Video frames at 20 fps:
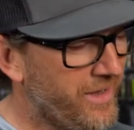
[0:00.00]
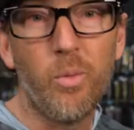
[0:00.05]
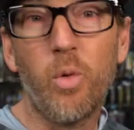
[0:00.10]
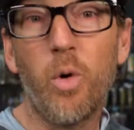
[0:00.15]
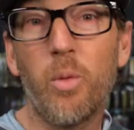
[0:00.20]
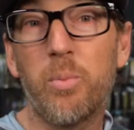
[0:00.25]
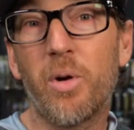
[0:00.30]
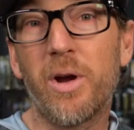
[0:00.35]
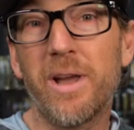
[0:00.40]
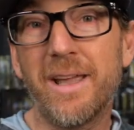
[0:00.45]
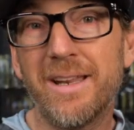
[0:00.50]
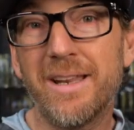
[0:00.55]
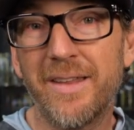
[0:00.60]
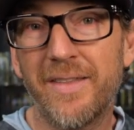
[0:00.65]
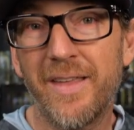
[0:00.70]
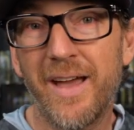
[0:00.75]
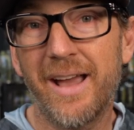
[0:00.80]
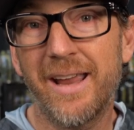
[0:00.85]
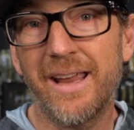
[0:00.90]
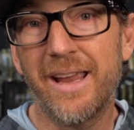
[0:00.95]
We'll break into
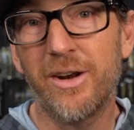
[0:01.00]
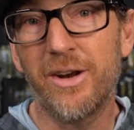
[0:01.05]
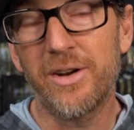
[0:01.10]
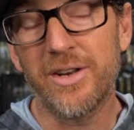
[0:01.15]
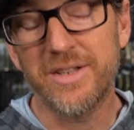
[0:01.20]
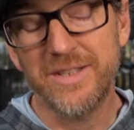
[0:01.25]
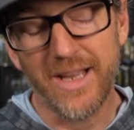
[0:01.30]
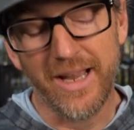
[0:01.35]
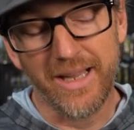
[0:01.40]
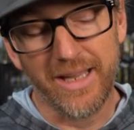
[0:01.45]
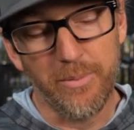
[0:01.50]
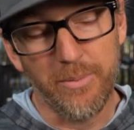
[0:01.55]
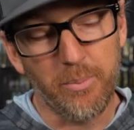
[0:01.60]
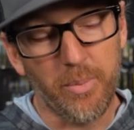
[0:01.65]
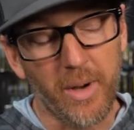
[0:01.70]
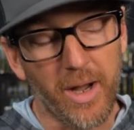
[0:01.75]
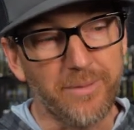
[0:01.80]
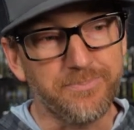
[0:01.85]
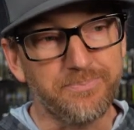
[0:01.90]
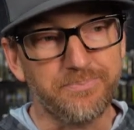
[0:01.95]
that here in a second,
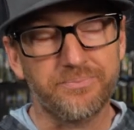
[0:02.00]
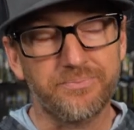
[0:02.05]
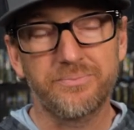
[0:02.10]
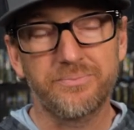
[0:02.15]
but